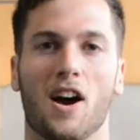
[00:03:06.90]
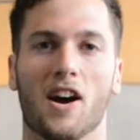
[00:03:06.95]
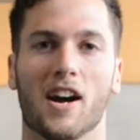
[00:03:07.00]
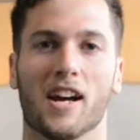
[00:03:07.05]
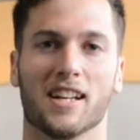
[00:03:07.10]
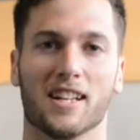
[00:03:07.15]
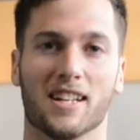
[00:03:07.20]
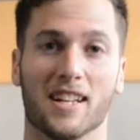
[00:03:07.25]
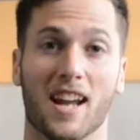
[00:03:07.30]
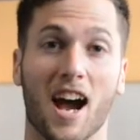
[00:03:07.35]

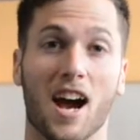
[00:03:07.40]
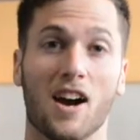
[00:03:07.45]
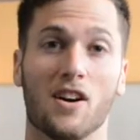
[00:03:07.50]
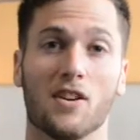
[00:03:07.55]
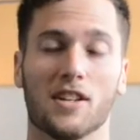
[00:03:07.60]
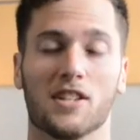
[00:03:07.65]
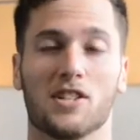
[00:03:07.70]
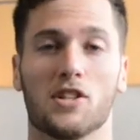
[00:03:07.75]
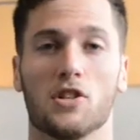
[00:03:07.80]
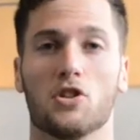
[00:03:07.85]
right, now
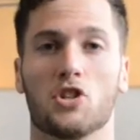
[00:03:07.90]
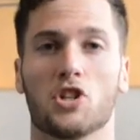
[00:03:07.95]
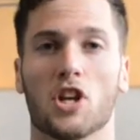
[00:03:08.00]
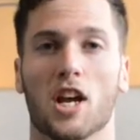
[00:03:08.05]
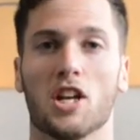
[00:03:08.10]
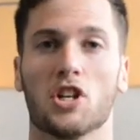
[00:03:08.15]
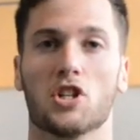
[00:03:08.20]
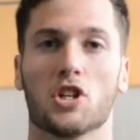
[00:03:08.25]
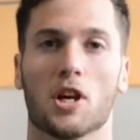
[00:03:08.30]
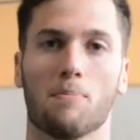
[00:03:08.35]
as you
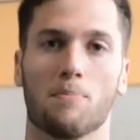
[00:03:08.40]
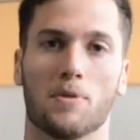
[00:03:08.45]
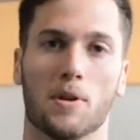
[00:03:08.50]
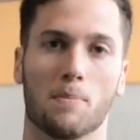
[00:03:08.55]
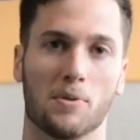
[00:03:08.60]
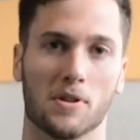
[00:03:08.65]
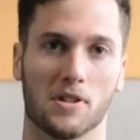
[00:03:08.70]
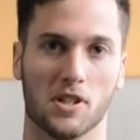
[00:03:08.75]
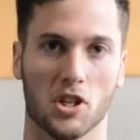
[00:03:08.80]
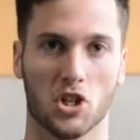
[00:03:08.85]
change up the
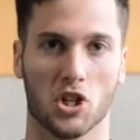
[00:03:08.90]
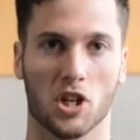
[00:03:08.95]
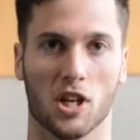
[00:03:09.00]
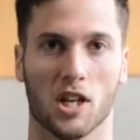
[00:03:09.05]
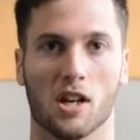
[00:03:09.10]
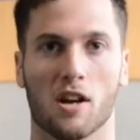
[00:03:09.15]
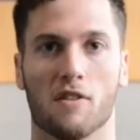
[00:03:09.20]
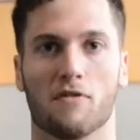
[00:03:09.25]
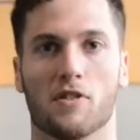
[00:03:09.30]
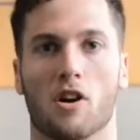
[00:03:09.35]

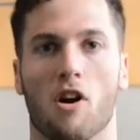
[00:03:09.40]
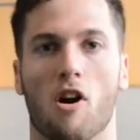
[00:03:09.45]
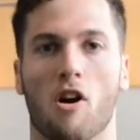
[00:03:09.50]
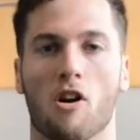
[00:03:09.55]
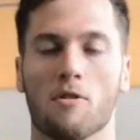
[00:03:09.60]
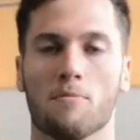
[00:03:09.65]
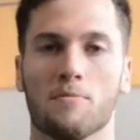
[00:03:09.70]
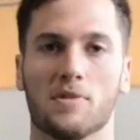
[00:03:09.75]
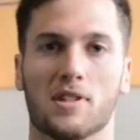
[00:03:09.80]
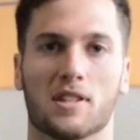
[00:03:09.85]
positioning of your
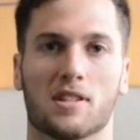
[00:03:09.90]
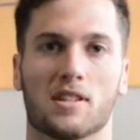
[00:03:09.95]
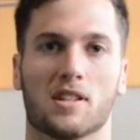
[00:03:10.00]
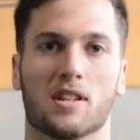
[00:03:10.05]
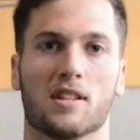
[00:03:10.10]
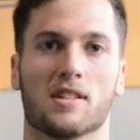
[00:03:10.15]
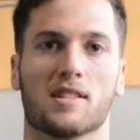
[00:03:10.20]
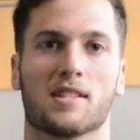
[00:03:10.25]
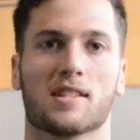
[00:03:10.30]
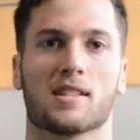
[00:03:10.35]
arms, it's going
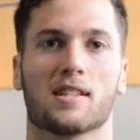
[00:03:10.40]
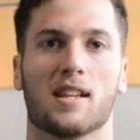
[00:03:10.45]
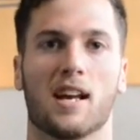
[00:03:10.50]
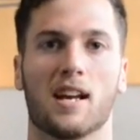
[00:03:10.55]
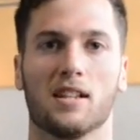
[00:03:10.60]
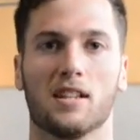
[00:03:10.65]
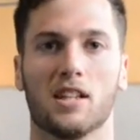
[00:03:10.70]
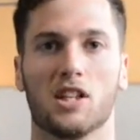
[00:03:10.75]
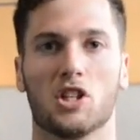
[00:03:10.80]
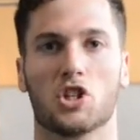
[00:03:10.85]
to
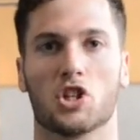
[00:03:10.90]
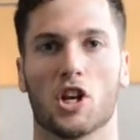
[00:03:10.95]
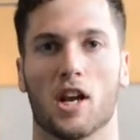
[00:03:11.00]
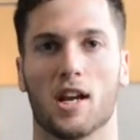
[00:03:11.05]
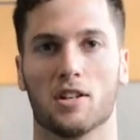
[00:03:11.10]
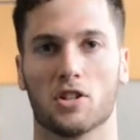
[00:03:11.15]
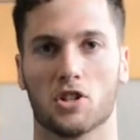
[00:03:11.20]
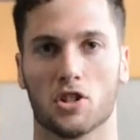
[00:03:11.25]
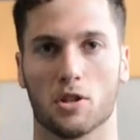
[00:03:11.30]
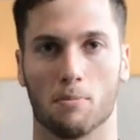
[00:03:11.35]
slightly
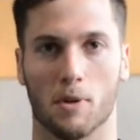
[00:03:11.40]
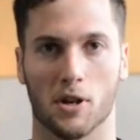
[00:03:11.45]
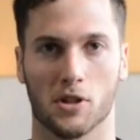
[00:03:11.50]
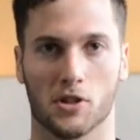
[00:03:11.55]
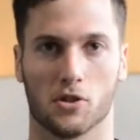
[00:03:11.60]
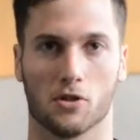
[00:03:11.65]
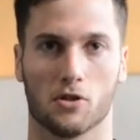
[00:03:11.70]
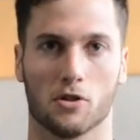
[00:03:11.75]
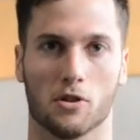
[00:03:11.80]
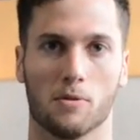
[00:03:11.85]
change the
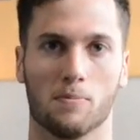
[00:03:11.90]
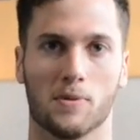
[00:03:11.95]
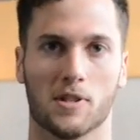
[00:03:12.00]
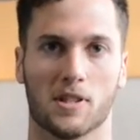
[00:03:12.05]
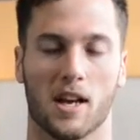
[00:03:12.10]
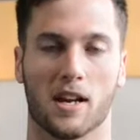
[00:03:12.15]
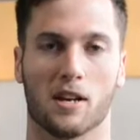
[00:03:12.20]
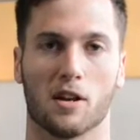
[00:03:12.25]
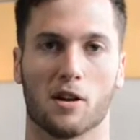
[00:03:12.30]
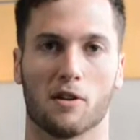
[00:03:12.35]
muscle groups
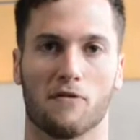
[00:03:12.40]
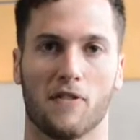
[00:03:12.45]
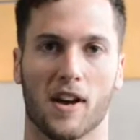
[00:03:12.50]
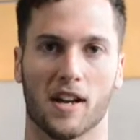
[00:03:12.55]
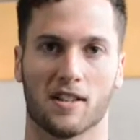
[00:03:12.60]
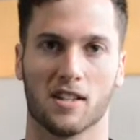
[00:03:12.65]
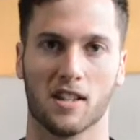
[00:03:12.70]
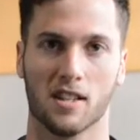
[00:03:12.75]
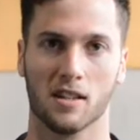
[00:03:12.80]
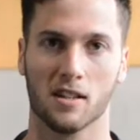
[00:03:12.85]
that you're
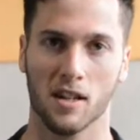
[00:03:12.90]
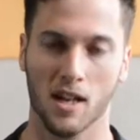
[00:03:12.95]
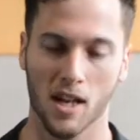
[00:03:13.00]
affecting.